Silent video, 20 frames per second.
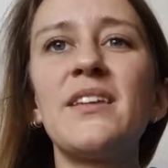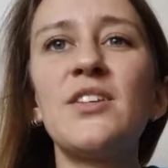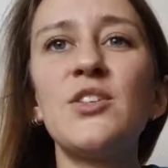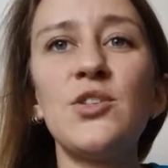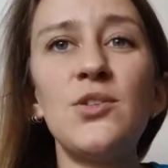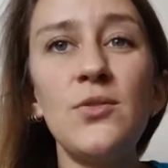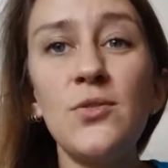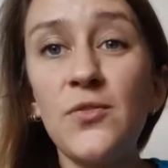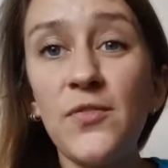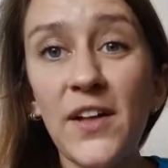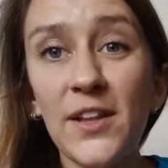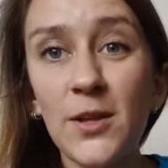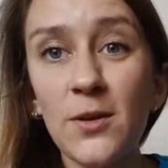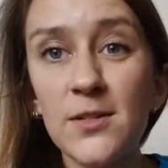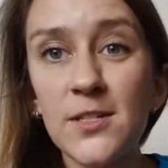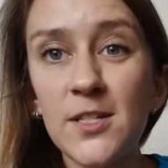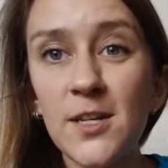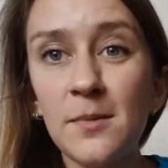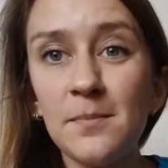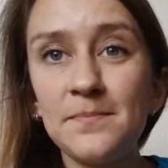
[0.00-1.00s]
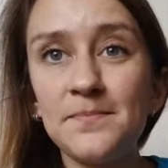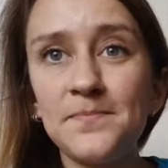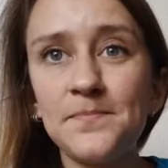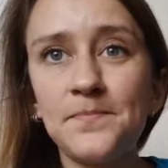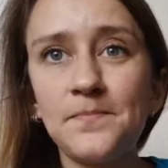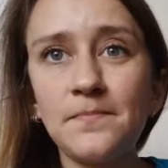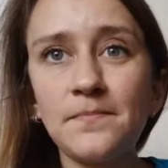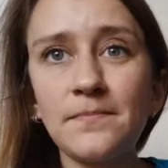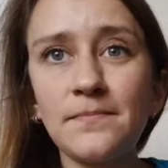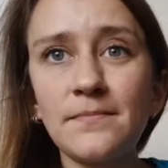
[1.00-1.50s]
Youth fellowship.
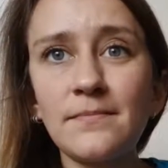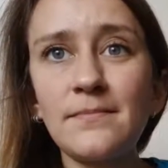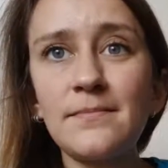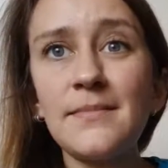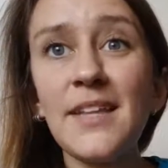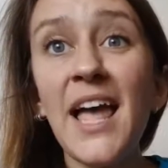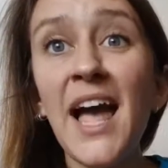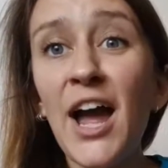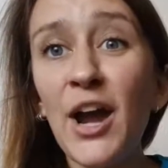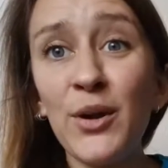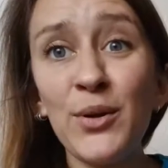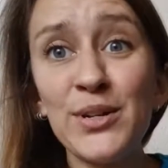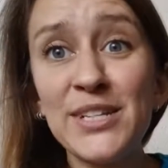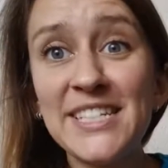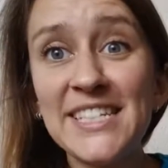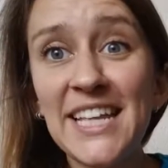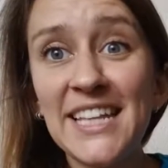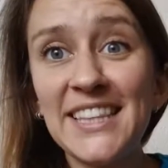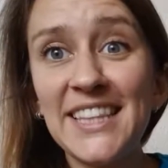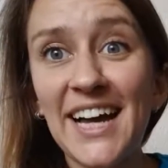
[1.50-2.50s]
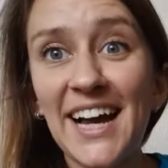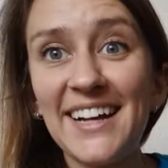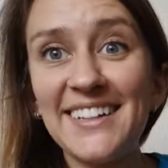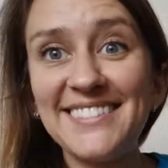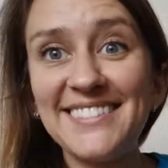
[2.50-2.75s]
I already said that.